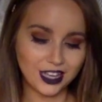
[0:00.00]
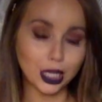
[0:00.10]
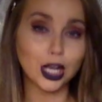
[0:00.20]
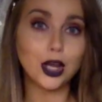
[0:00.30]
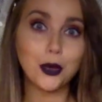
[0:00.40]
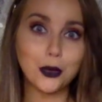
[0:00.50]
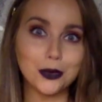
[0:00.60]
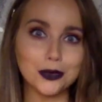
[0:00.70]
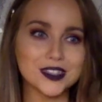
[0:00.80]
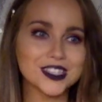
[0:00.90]

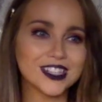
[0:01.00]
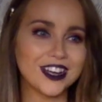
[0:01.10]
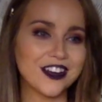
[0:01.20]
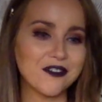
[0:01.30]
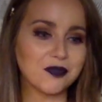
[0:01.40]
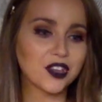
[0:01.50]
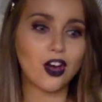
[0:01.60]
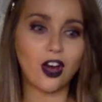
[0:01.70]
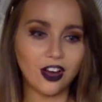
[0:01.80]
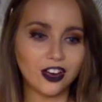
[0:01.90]
clothes,
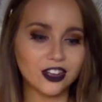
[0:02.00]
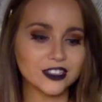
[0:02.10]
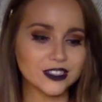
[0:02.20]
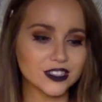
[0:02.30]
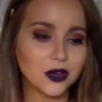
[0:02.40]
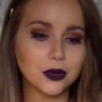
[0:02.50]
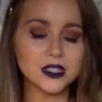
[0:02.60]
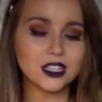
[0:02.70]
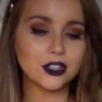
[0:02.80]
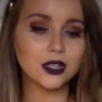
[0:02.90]
cars, homes,
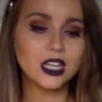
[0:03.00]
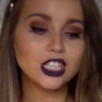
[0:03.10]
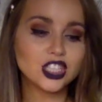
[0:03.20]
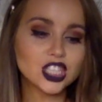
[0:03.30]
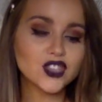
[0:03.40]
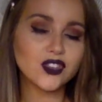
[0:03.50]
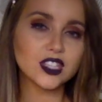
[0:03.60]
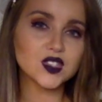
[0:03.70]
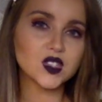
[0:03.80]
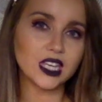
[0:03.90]
you know, just for the
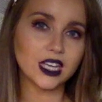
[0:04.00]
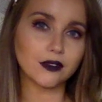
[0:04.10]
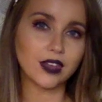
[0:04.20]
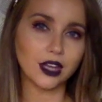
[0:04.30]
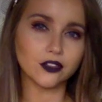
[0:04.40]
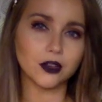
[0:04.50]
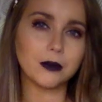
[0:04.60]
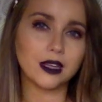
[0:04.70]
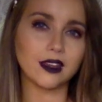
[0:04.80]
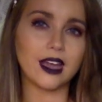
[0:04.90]
sake of that
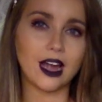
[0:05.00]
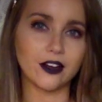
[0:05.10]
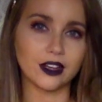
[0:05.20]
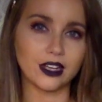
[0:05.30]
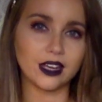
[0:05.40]
familiarity.